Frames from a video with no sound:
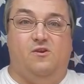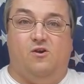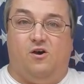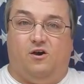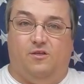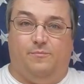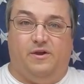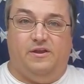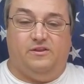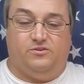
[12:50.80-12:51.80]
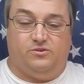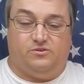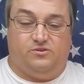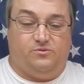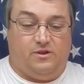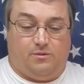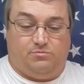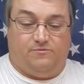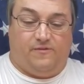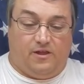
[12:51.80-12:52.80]
all the money it took to help
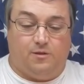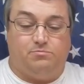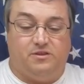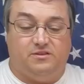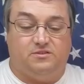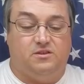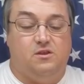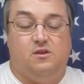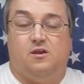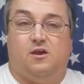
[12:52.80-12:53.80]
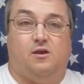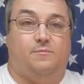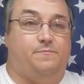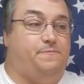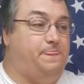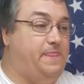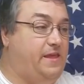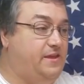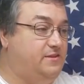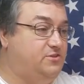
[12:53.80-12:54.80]
develop this
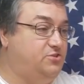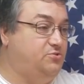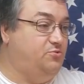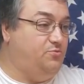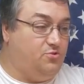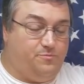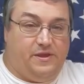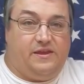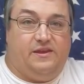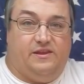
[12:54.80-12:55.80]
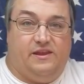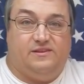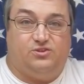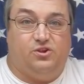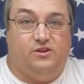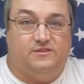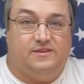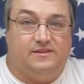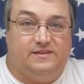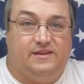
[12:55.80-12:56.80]
and to make it as good as
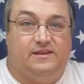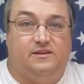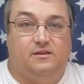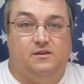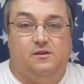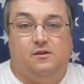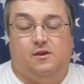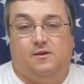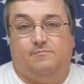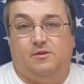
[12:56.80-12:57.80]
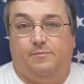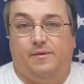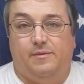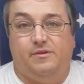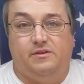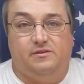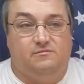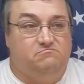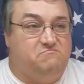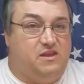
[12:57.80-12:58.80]
they did. You know, maybe
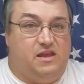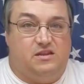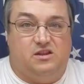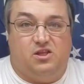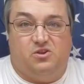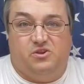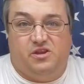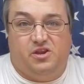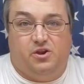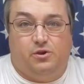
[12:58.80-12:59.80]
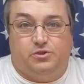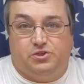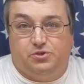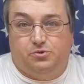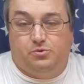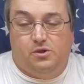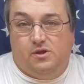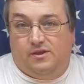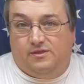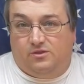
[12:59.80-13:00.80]
in another year or two,
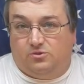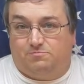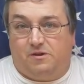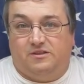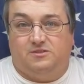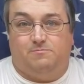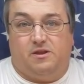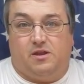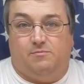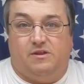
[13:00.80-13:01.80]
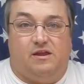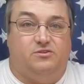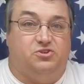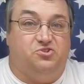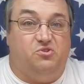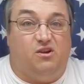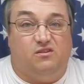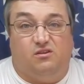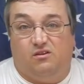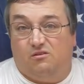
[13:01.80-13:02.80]
those prices might come down to $200
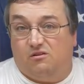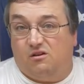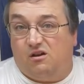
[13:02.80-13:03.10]
or